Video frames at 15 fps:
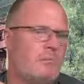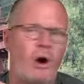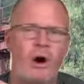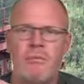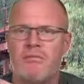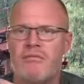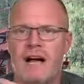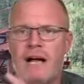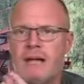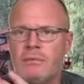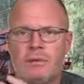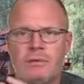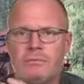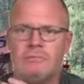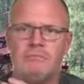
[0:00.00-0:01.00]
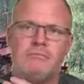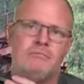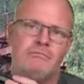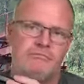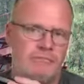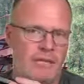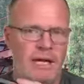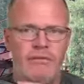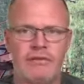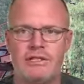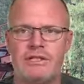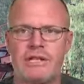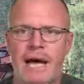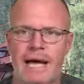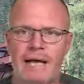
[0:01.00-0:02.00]
available. If
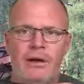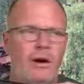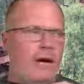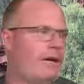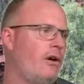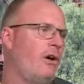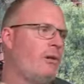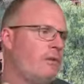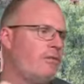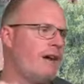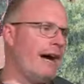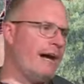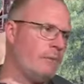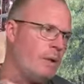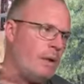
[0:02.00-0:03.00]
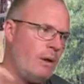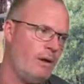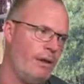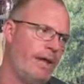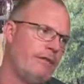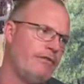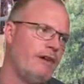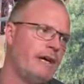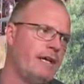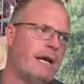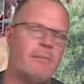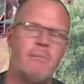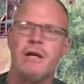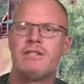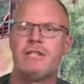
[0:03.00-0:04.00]
it's daylight, I'm available on that phone
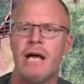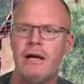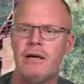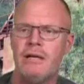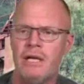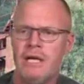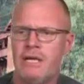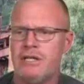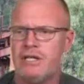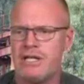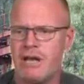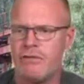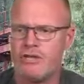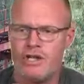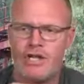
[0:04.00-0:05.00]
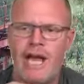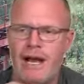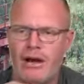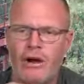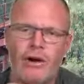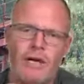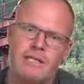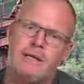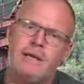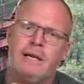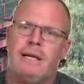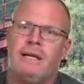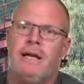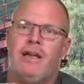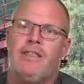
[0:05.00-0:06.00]
number. So just give us a shout, guys.
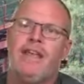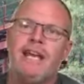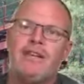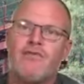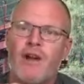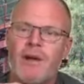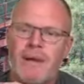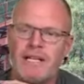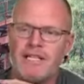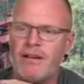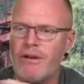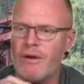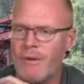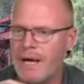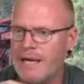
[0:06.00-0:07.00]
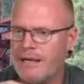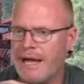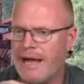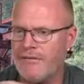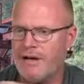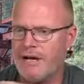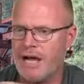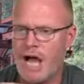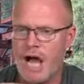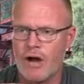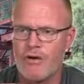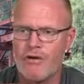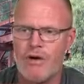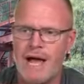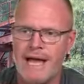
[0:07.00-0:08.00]
Thanks very much, everyone. Have a
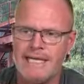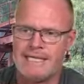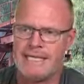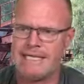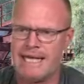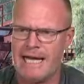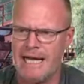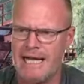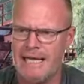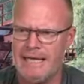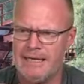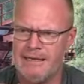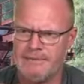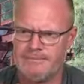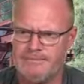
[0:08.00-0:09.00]
great day.